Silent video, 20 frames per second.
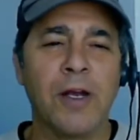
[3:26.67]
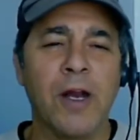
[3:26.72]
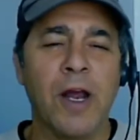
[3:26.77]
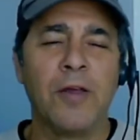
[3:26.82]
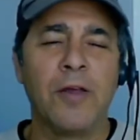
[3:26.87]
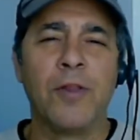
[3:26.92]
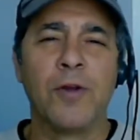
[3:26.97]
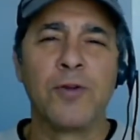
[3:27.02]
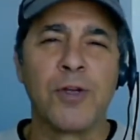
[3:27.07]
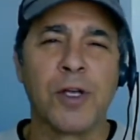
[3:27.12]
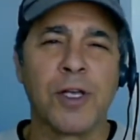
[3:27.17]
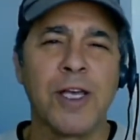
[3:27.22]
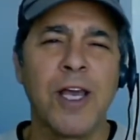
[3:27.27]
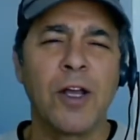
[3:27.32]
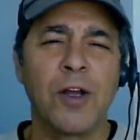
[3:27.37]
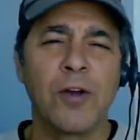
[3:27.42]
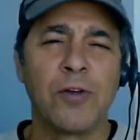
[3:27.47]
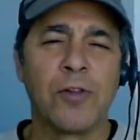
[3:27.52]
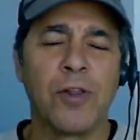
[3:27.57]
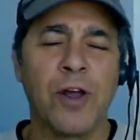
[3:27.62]
and there's a
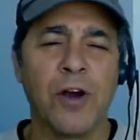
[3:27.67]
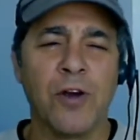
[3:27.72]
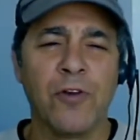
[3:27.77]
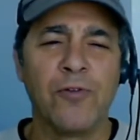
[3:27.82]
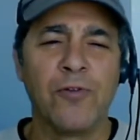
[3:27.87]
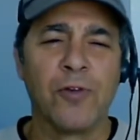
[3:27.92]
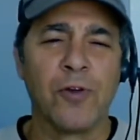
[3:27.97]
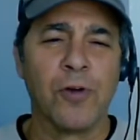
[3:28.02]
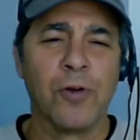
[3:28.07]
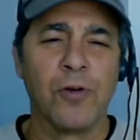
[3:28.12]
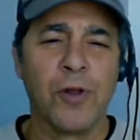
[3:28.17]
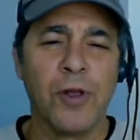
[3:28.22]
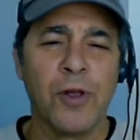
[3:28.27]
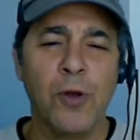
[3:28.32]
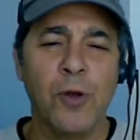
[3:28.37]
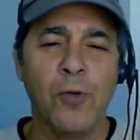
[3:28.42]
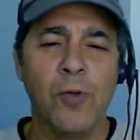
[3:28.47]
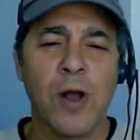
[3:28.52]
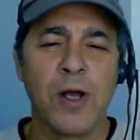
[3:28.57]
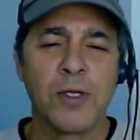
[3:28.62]
kicker there for
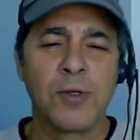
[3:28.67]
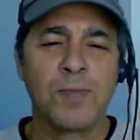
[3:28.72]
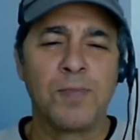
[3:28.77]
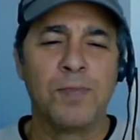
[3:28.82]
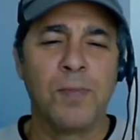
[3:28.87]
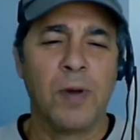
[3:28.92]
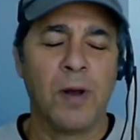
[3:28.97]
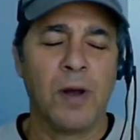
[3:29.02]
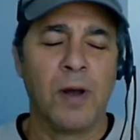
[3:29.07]
U.S.